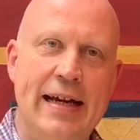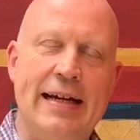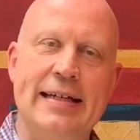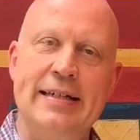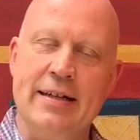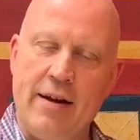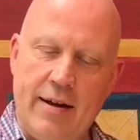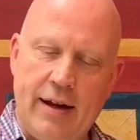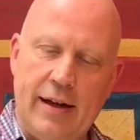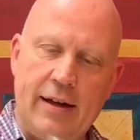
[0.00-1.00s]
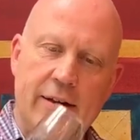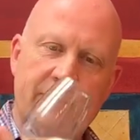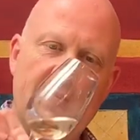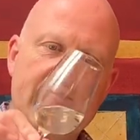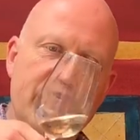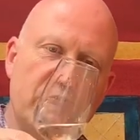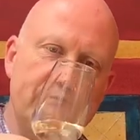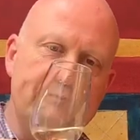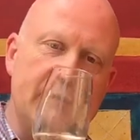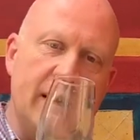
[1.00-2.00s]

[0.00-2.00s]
And uh, first of all,